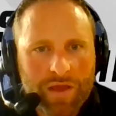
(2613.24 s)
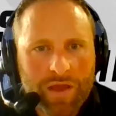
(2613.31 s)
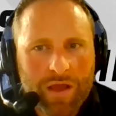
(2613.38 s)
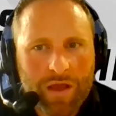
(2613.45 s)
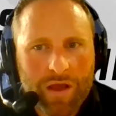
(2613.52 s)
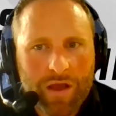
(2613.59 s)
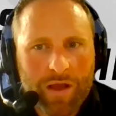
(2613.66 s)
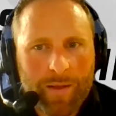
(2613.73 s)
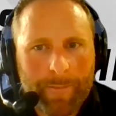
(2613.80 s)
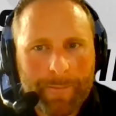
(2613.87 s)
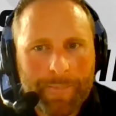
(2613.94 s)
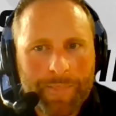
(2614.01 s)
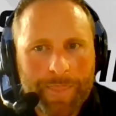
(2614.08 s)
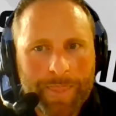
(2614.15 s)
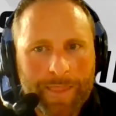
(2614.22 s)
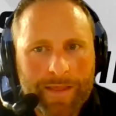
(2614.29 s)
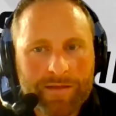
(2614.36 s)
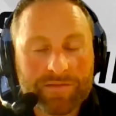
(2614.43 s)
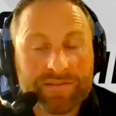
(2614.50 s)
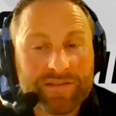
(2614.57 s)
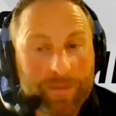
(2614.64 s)
Um,
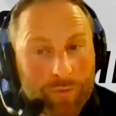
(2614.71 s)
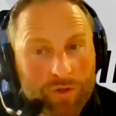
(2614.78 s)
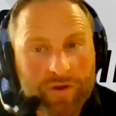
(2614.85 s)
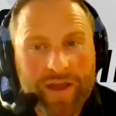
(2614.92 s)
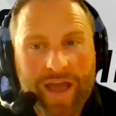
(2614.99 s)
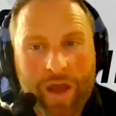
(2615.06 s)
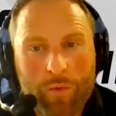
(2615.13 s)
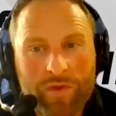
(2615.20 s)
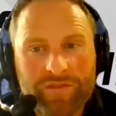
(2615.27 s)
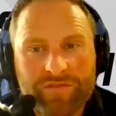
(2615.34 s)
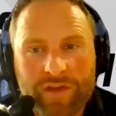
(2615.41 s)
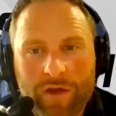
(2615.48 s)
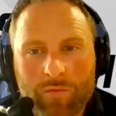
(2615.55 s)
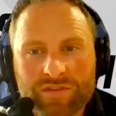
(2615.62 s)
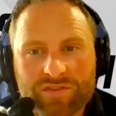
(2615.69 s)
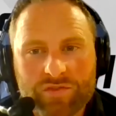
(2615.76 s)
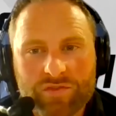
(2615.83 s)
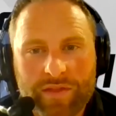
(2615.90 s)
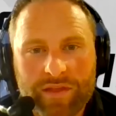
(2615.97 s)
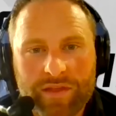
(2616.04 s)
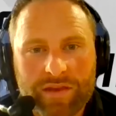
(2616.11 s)
similar to how we've done with
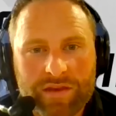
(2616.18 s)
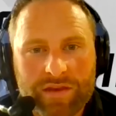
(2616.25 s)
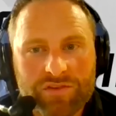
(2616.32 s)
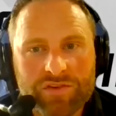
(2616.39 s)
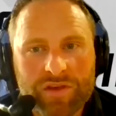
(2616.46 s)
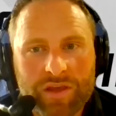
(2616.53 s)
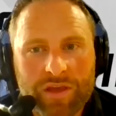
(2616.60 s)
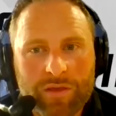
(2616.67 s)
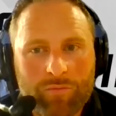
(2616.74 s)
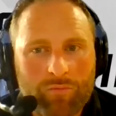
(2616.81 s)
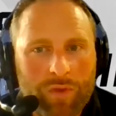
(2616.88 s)
strength and conditioning,